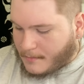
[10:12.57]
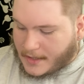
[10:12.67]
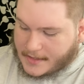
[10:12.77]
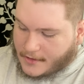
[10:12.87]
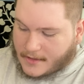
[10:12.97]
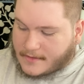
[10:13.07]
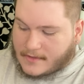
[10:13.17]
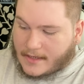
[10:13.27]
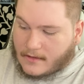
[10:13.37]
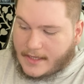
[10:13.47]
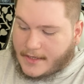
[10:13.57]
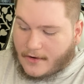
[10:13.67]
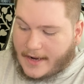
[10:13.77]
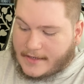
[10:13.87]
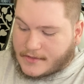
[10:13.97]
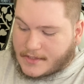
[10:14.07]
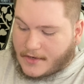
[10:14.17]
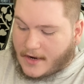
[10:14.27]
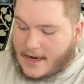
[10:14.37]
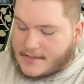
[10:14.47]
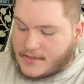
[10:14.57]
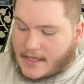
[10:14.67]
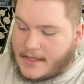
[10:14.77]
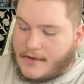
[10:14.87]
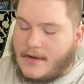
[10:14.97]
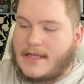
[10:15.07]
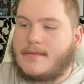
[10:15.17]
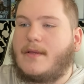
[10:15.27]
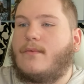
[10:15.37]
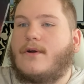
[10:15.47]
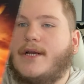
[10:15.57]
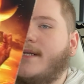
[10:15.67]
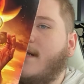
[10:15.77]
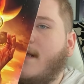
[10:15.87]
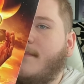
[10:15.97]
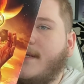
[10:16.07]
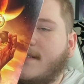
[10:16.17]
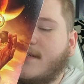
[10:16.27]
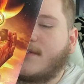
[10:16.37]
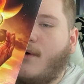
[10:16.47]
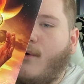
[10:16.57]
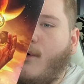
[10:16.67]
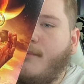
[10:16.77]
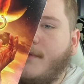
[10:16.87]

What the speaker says: But you're literally, your angels and your guides are telling you not to be worried, because there's a whole